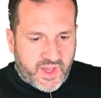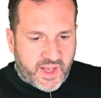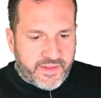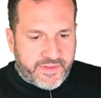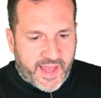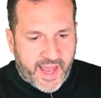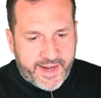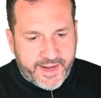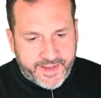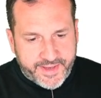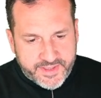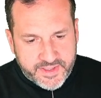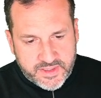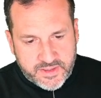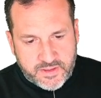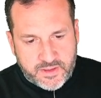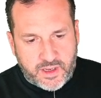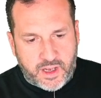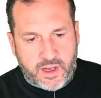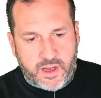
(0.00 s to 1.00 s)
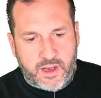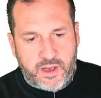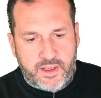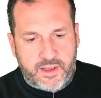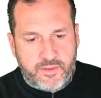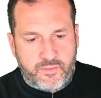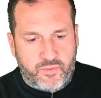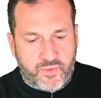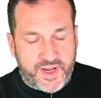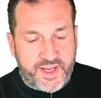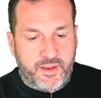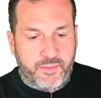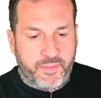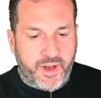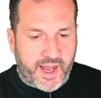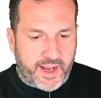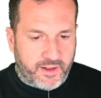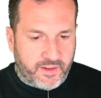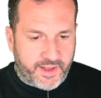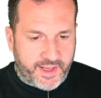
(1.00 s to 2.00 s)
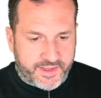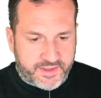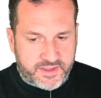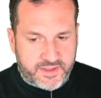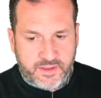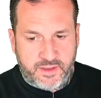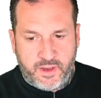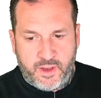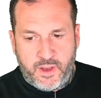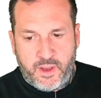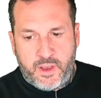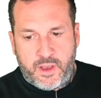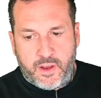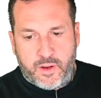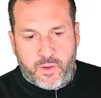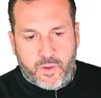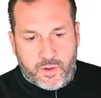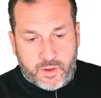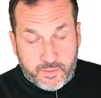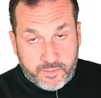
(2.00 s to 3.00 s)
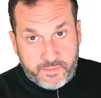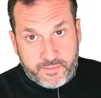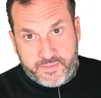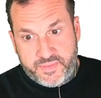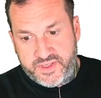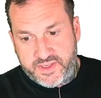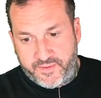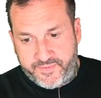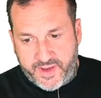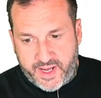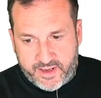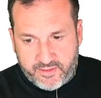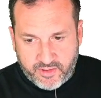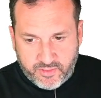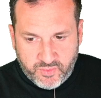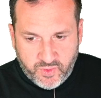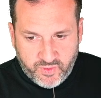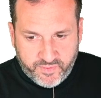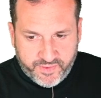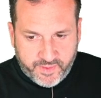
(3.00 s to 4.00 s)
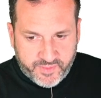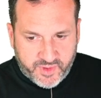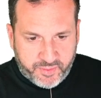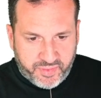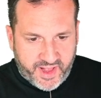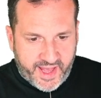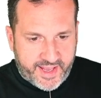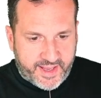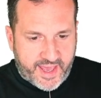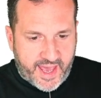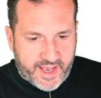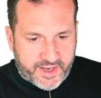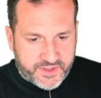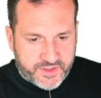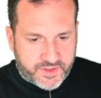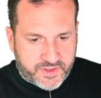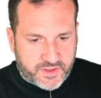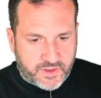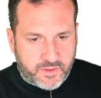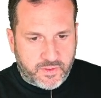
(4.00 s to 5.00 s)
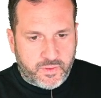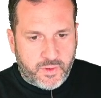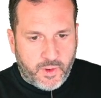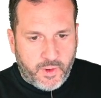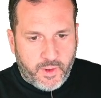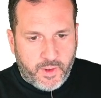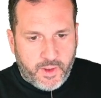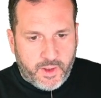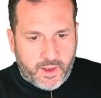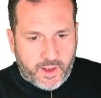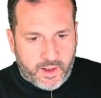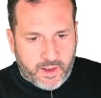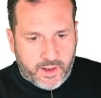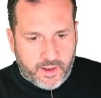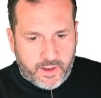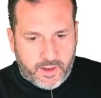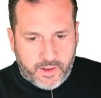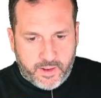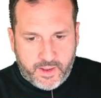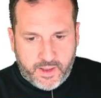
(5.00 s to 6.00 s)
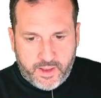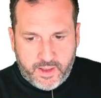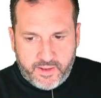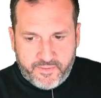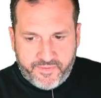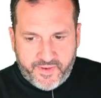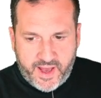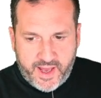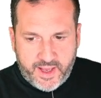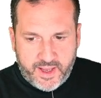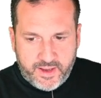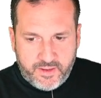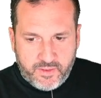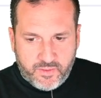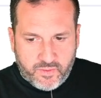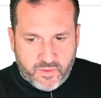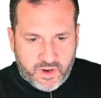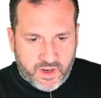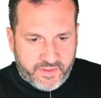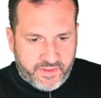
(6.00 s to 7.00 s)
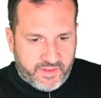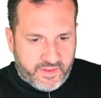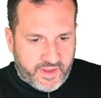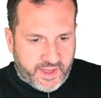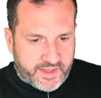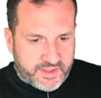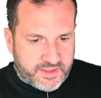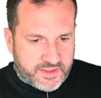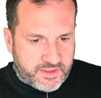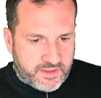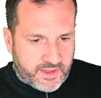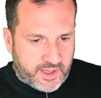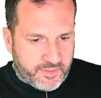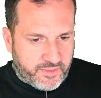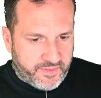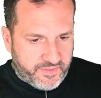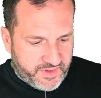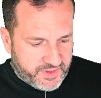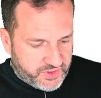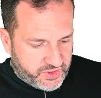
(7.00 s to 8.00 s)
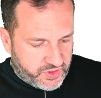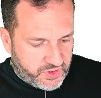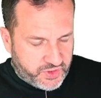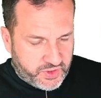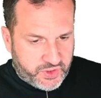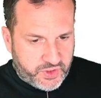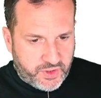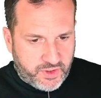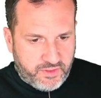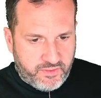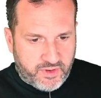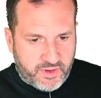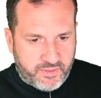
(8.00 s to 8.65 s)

and that is uh, recompile hints or stuff getting removed from the plan cache. So uh, if I run this, I, this should